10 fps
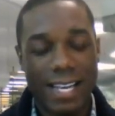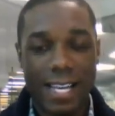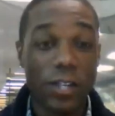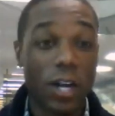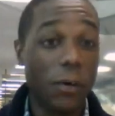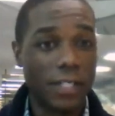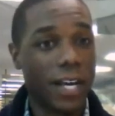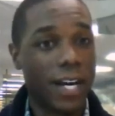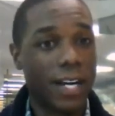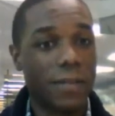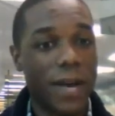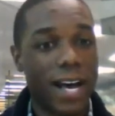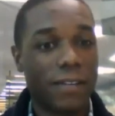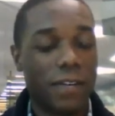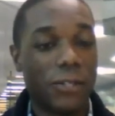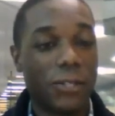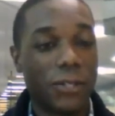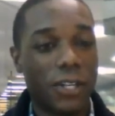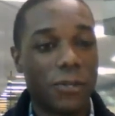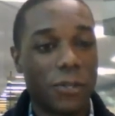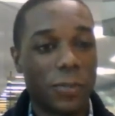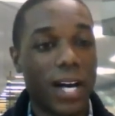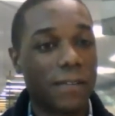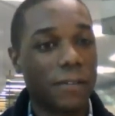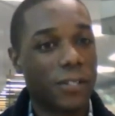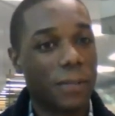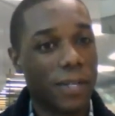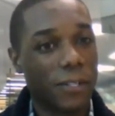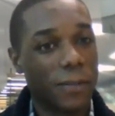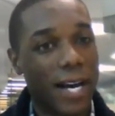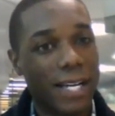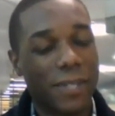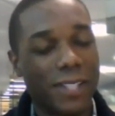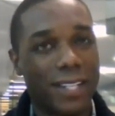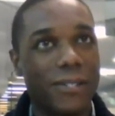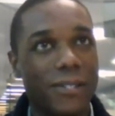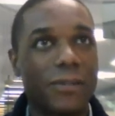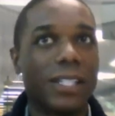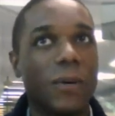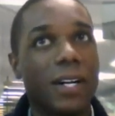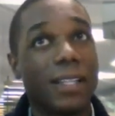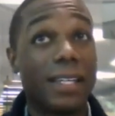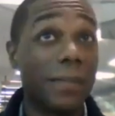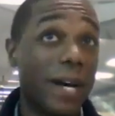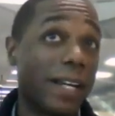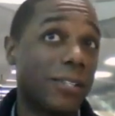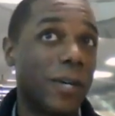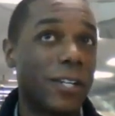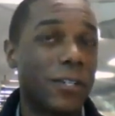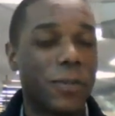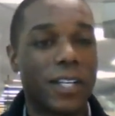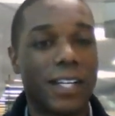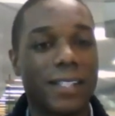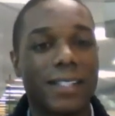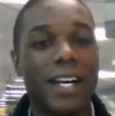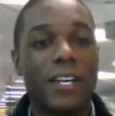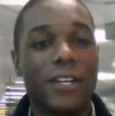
is always there in the back of every student who's applying for something's mind, but they don't really want to think about it too much because,